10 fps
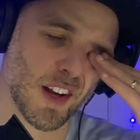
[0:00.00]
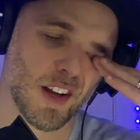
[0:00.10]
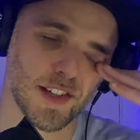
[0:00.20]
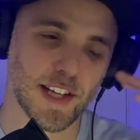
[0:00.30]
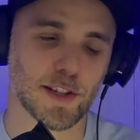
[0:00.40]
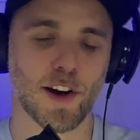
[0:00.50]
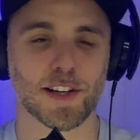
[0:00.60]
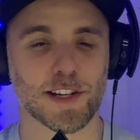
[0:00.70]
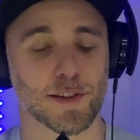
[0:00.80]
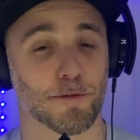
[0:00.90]
TikTok
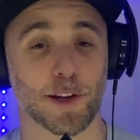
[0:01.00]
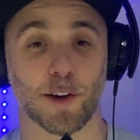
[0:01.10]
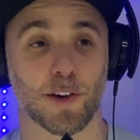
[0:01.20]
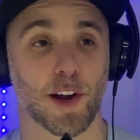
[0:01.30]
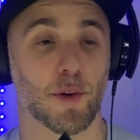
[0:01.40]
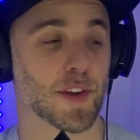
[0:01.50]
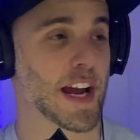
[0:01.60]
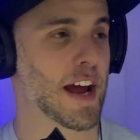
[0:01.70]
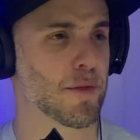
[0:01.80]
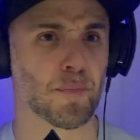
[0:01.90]
needs to figure it out. They
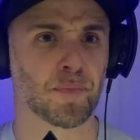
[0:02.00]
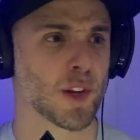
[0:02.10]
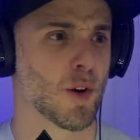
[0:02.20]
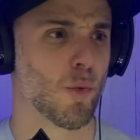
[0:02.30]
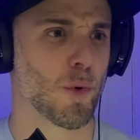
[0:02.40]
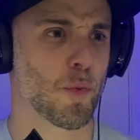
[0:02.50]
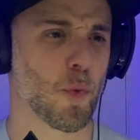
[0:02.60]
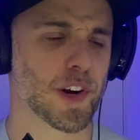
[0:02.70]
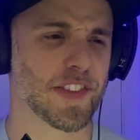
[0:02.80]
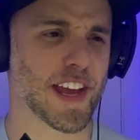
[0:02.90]
had,
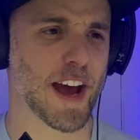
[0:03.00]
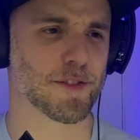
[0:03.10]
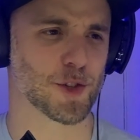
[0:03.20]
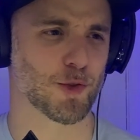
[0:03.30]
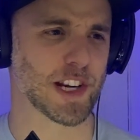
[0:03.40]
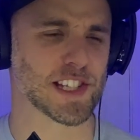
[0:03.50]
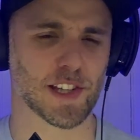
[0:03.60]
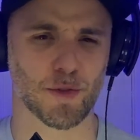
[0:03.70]
what did they have just recently?